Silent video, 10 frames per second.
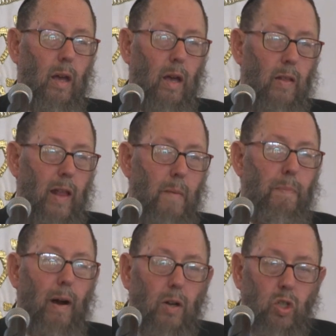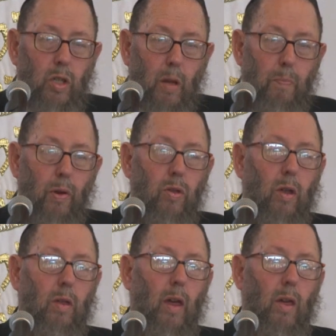In that parsha, the
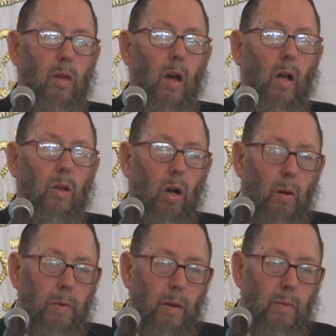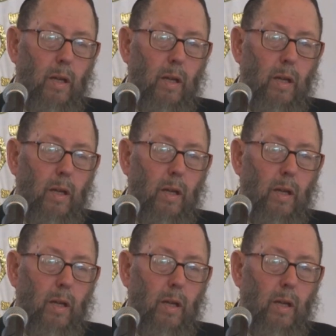pasuk says, "Tomim